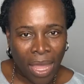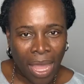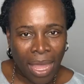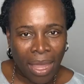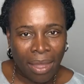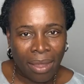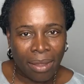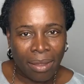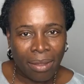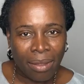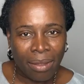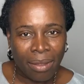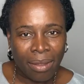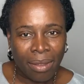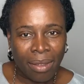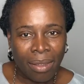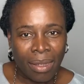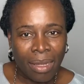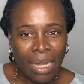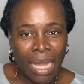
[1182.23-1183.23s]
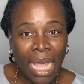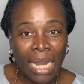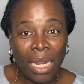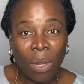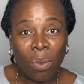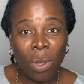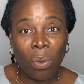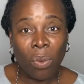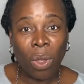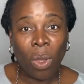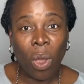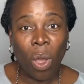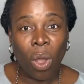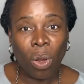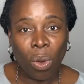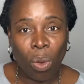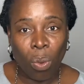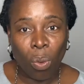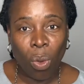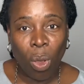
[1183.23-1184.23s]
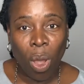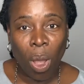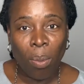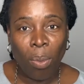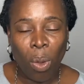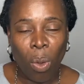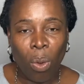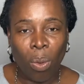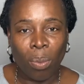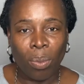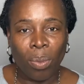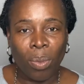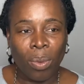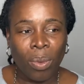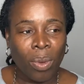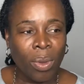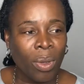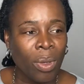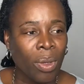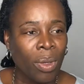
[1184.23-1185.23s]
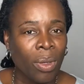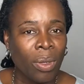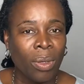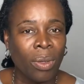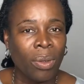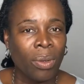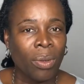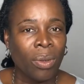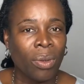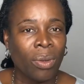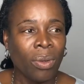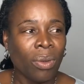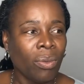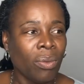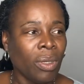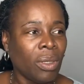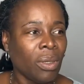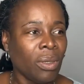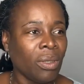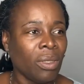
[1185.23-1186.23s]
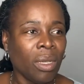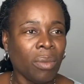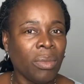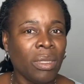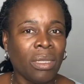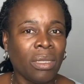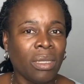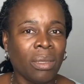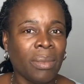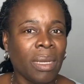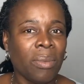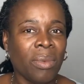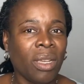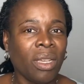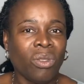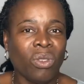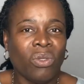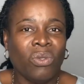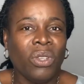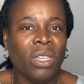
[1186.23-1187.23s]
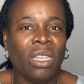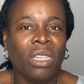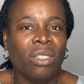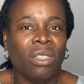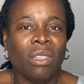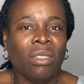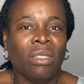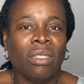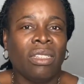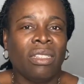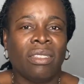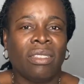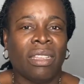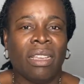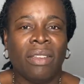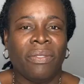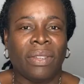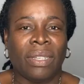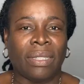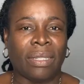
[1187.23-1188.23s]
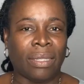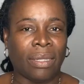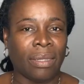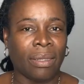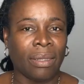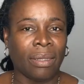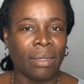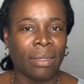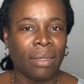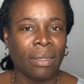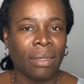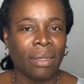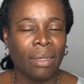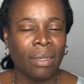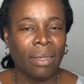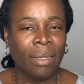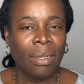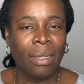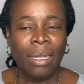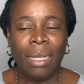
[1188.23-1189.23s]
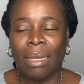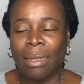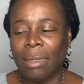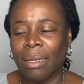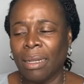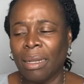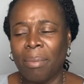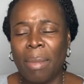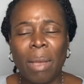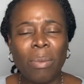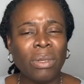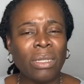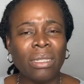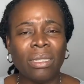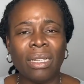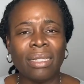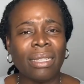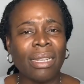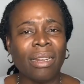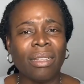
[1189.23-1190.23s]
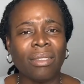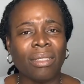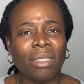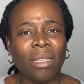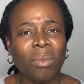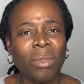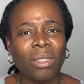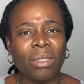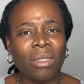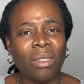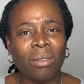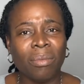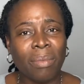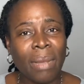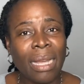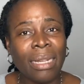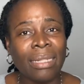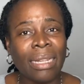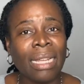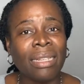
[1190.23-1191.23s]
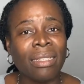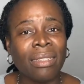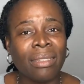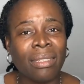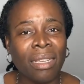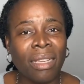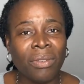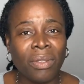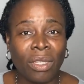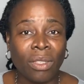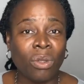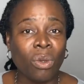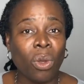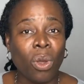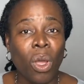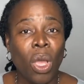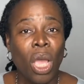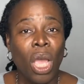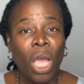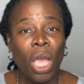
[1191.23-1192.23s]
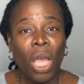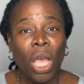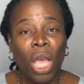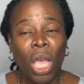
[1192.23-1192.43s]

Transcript: Okay? And then when we come home, we don't submit to the man because we feel it doesn't deserve it. The Bible does not tell us to submit to the man that deserves it. So,